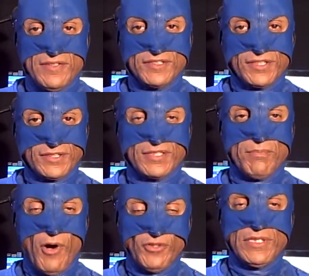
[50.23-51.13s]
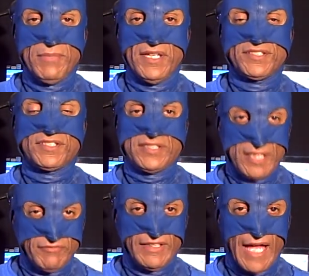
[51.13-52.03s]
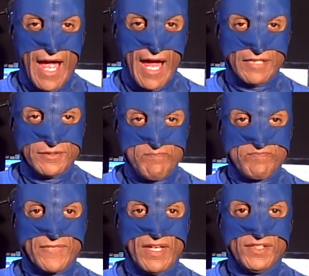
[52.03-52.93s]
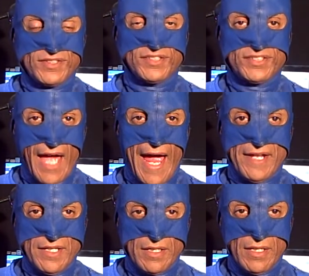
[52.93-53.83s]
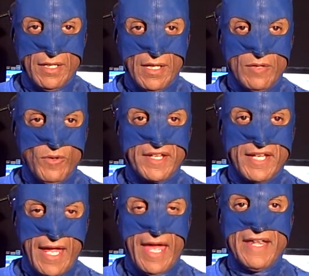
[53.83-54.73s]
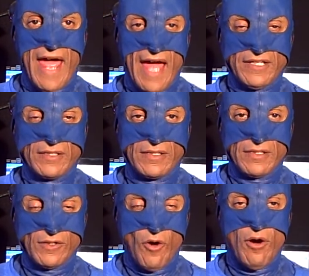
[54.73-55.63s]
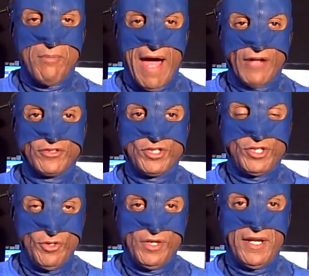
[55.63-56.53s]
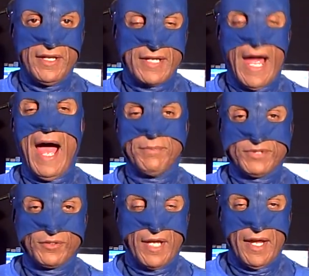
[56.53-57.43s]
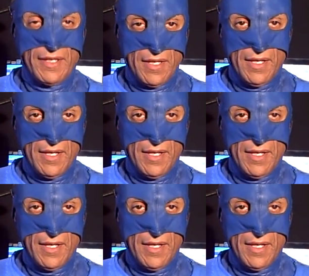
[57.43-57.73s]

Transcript: is supposed to be a civilized society. We cannot go about shooting cops, okay?